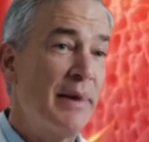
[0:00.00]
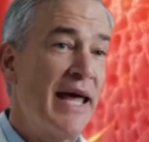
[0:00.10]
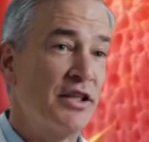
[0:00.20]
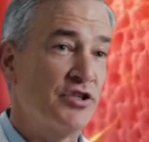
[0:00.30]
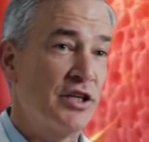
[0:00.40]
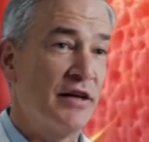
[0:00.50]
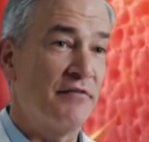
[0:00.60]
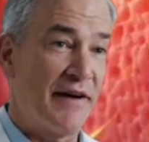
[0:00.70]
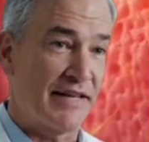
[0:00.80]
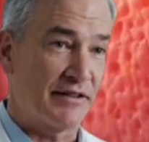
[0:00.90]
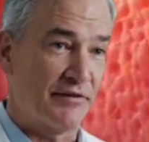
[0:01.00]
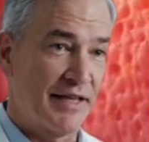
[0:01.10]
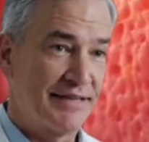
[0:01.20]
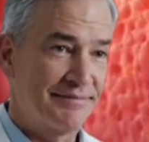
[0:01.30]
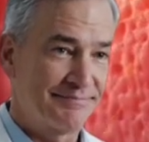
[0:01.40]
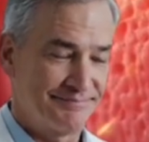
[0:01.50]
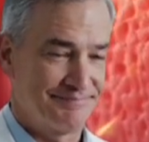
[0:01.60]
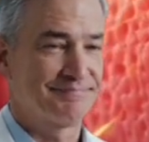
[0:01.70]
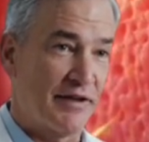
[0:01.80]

Over time, this creates swelling,